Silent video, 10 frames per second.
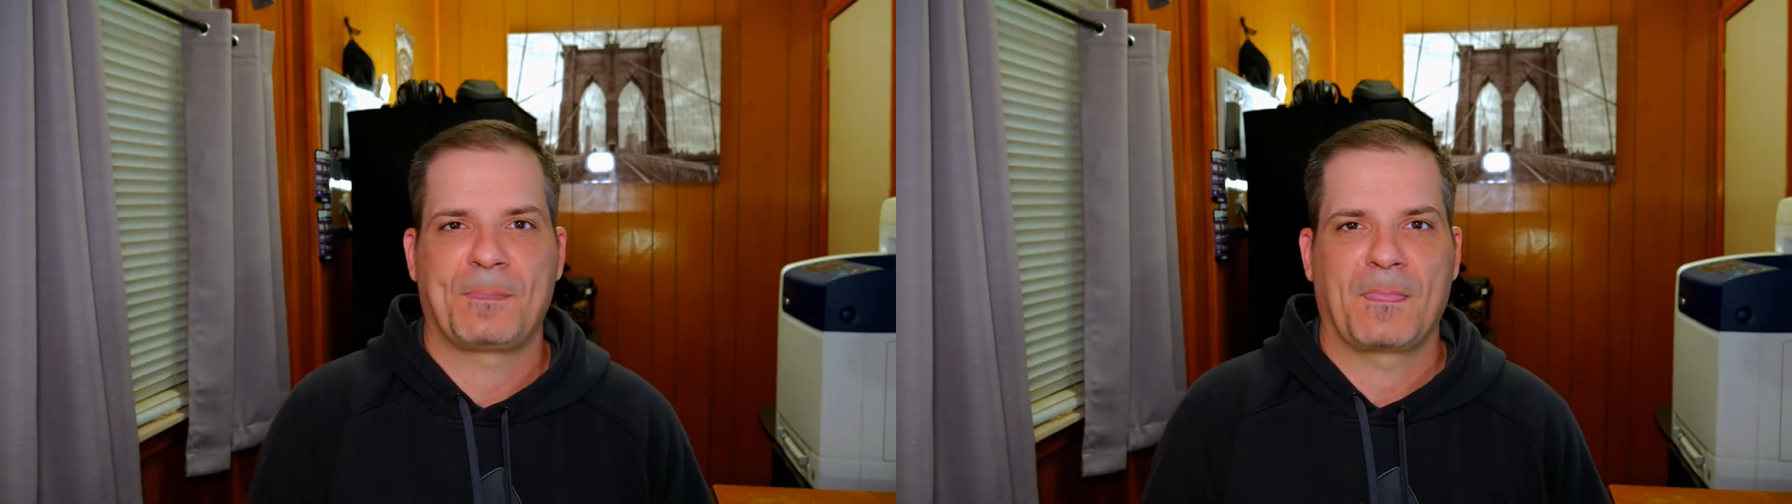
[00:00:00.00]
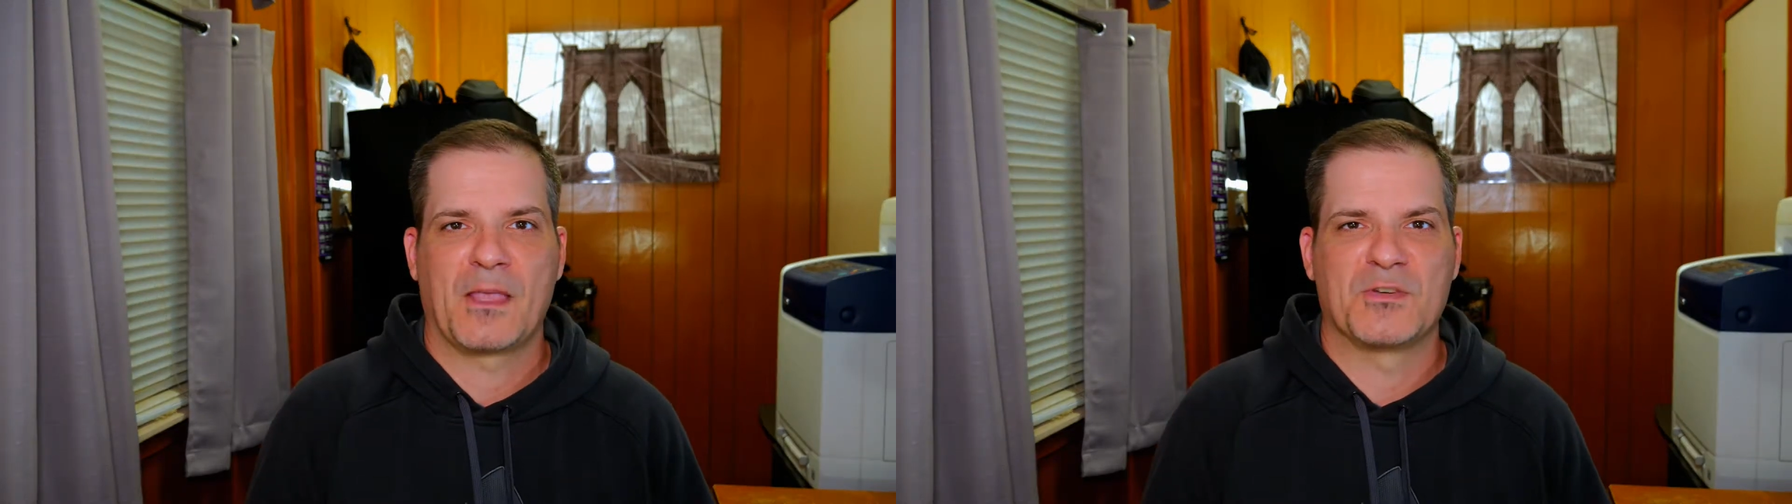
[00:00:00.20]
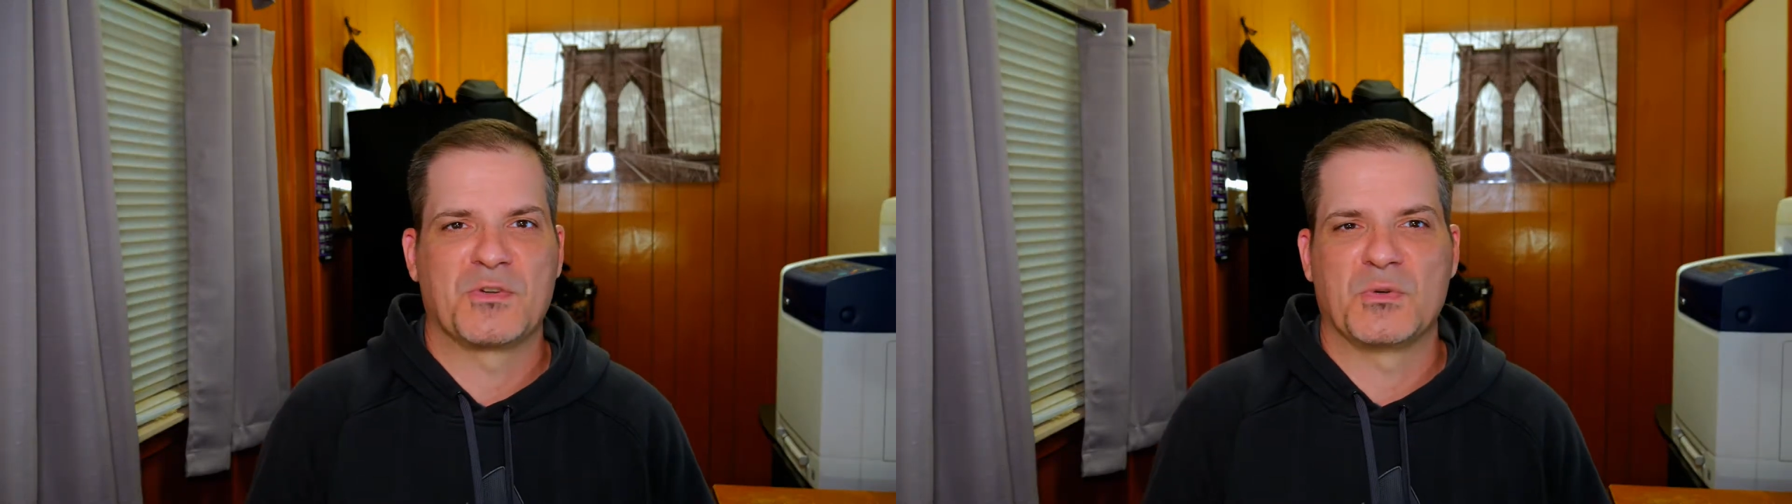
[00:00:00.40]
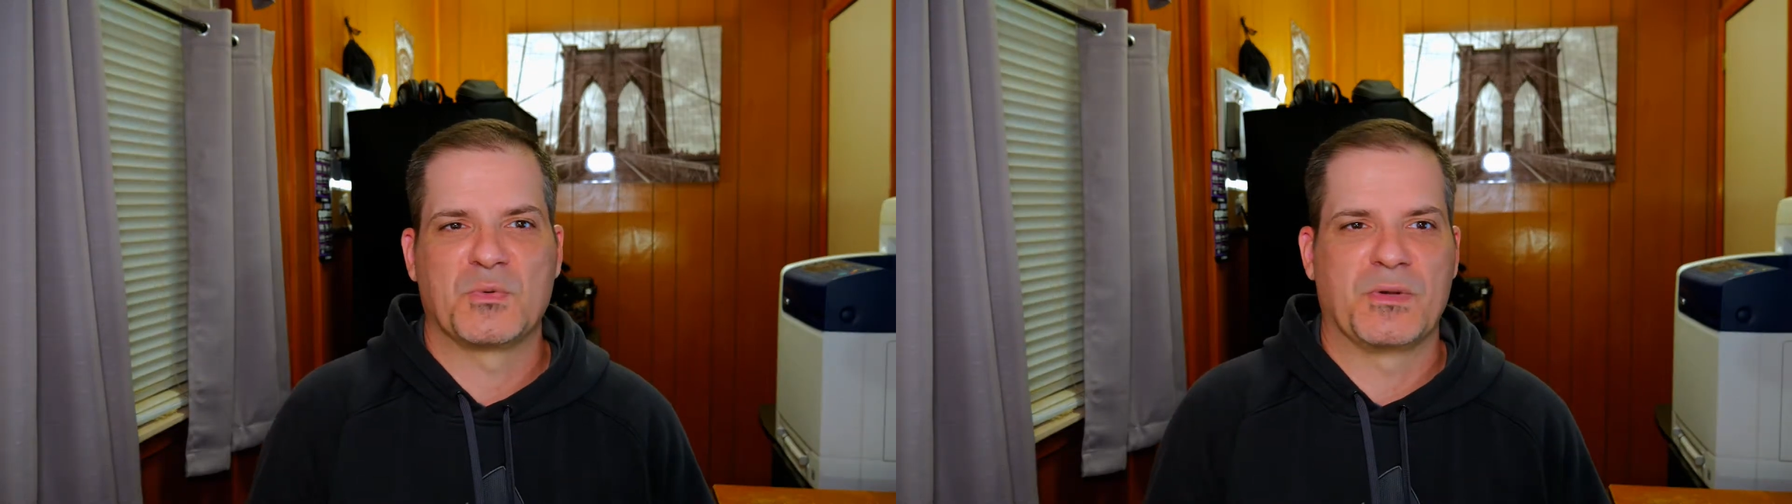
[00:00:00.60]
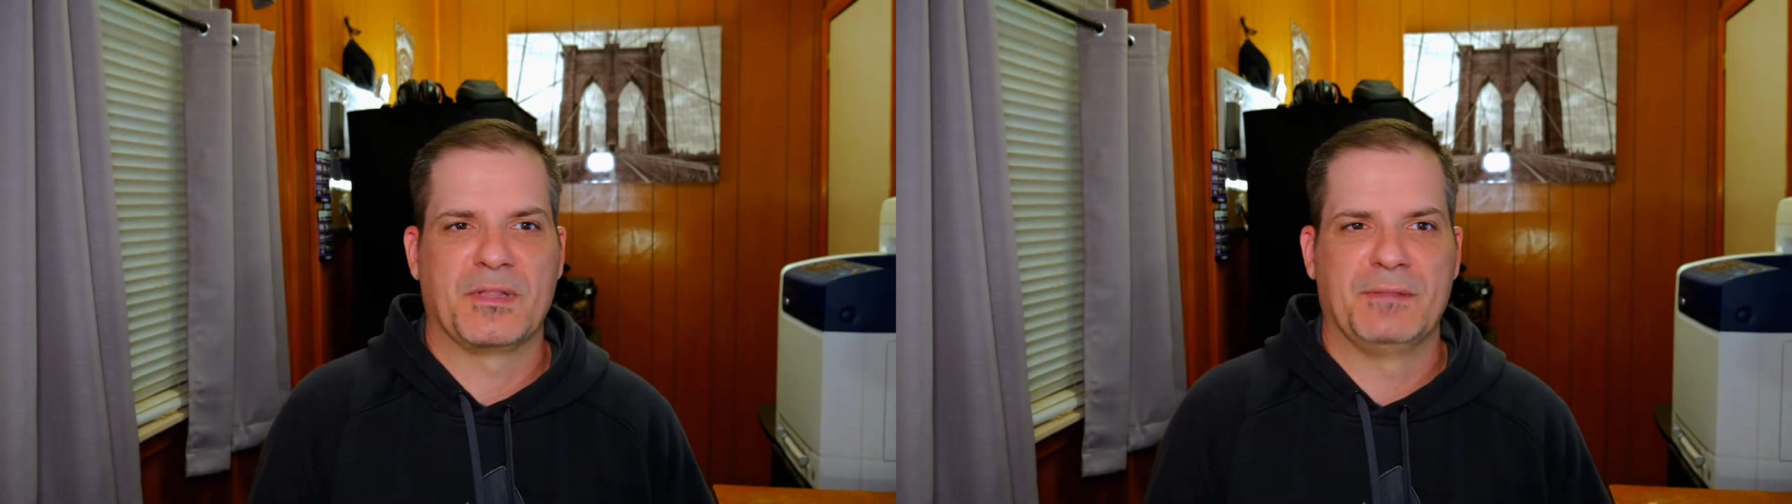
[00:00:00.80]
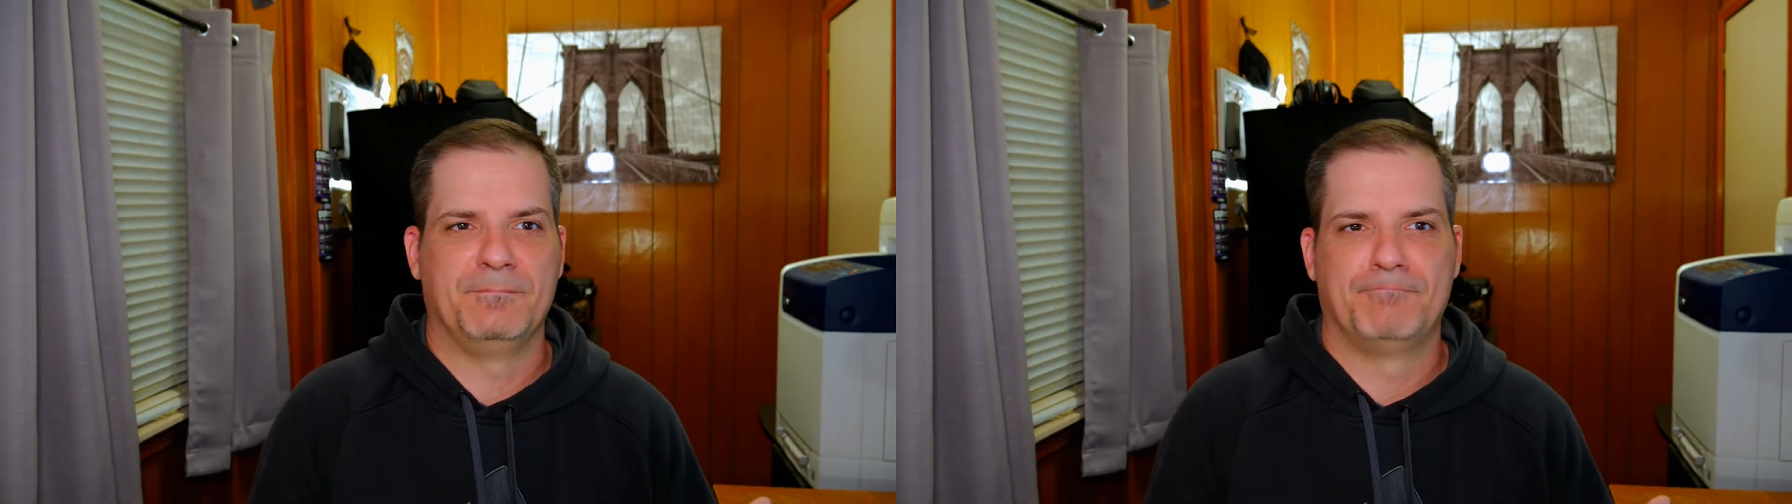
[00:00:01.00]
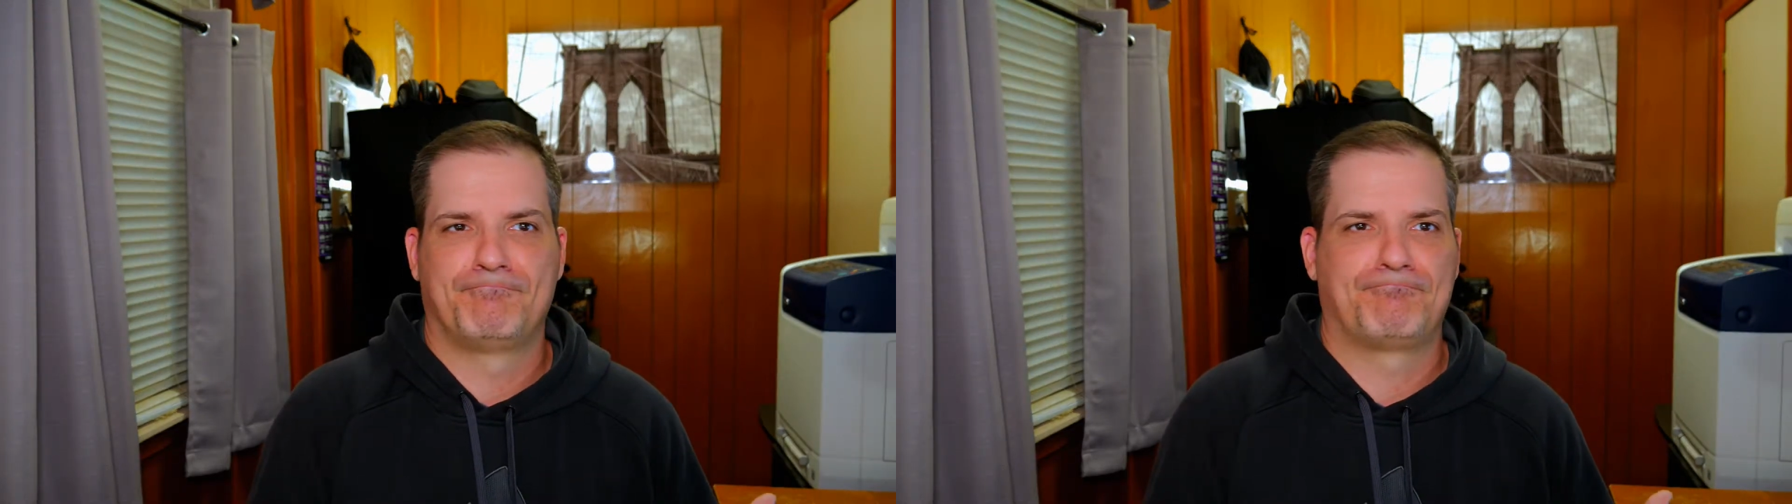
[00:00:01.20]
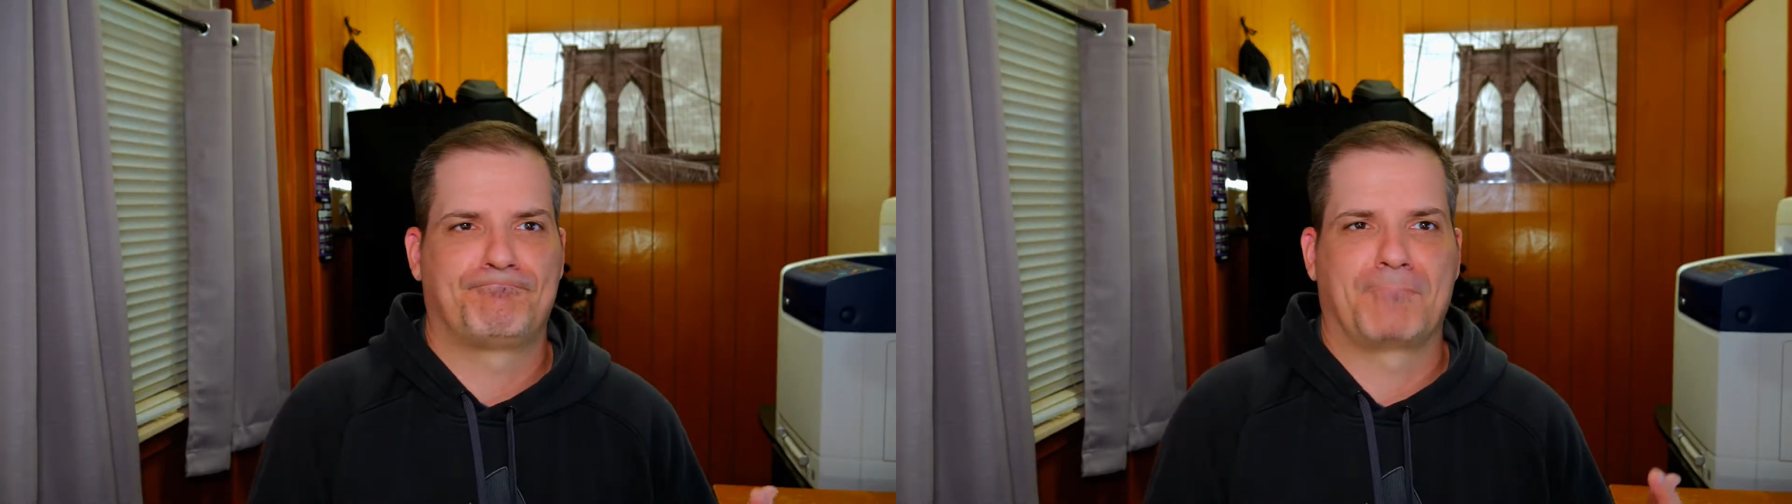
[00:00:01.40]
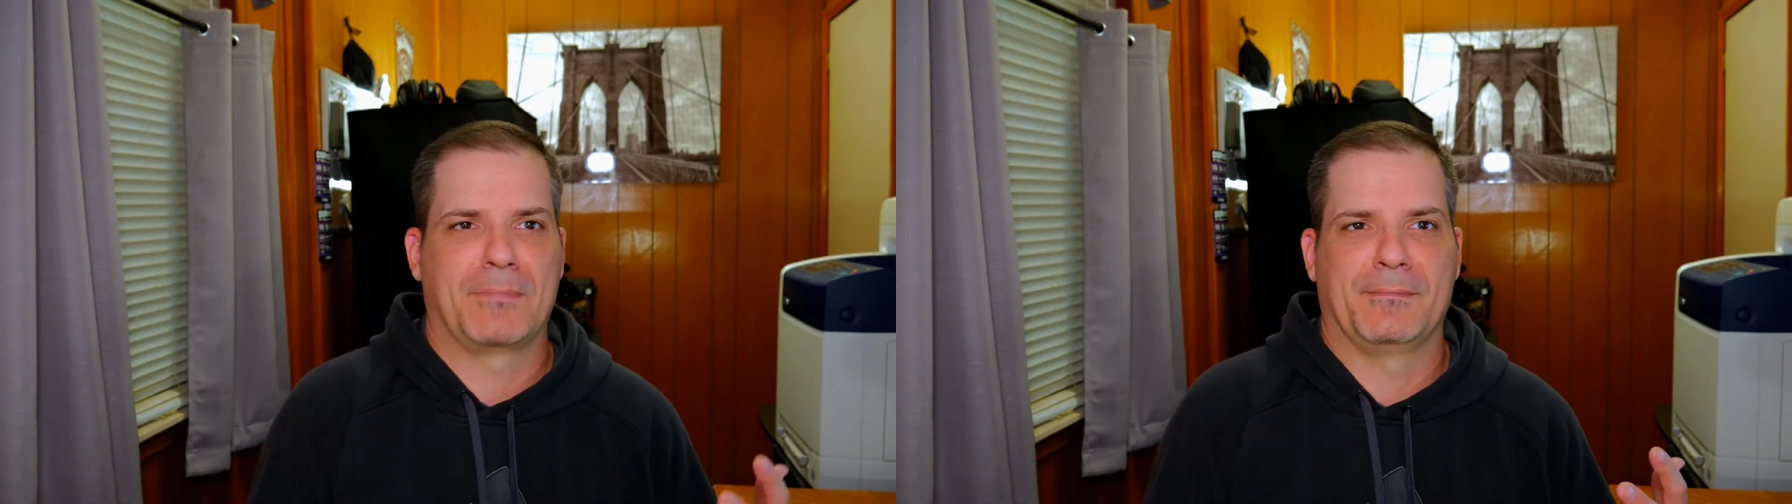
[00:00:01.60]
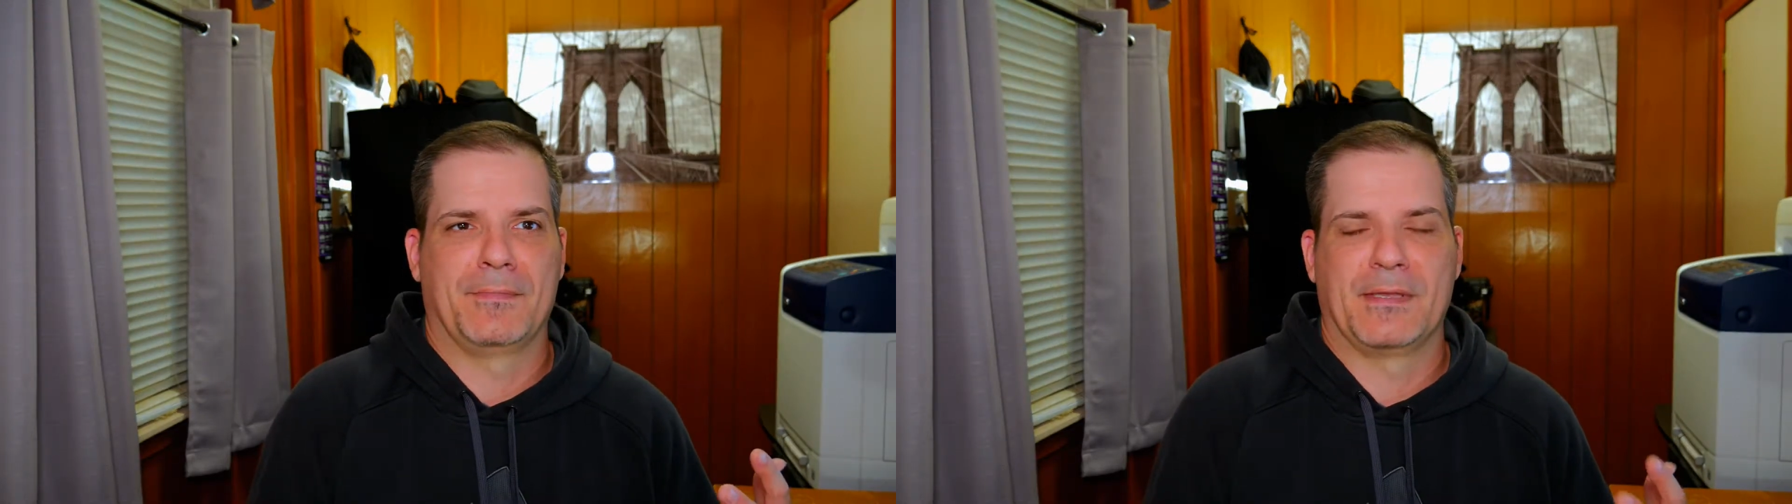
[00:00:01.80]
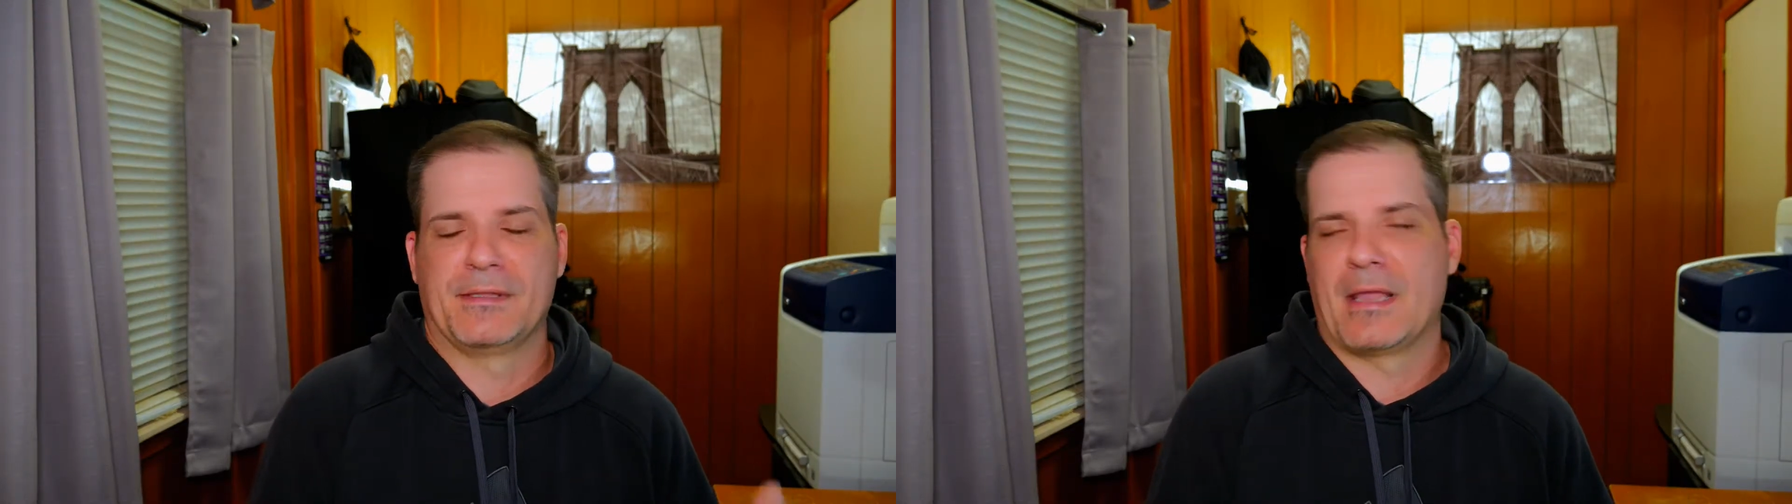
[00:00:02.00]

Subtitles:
issues with it